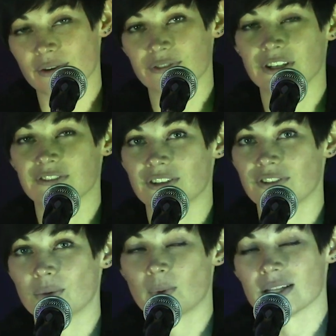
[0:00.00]
thing or 50
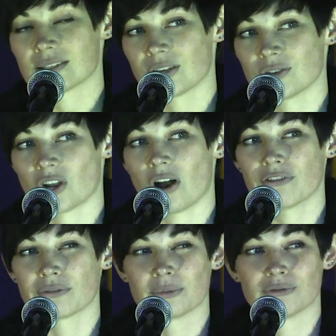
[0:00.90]
if you weren't so shut
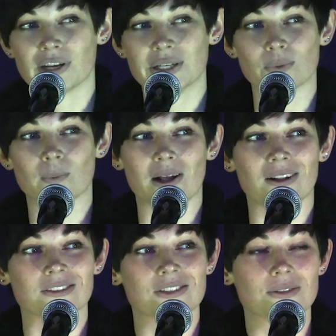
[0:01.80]
off from the real world.